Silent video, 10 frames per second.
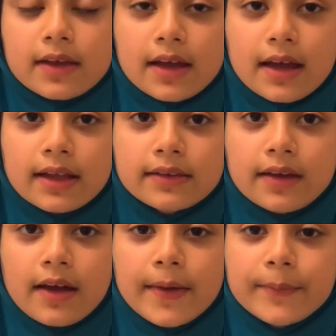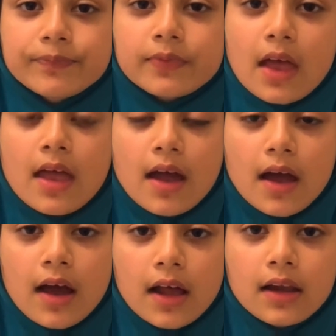And
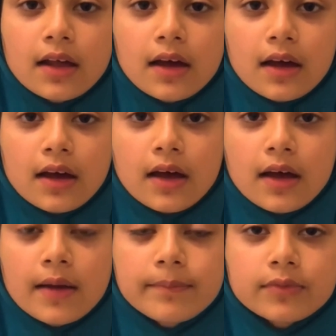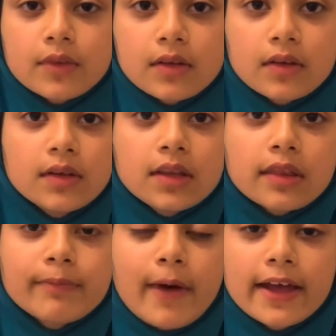Allah
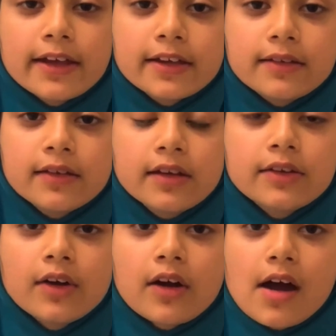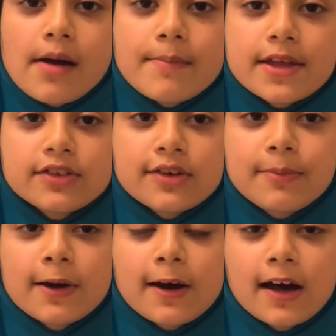inspired Yogabid to
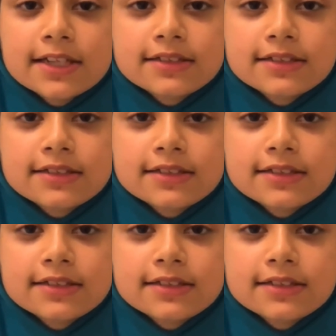put her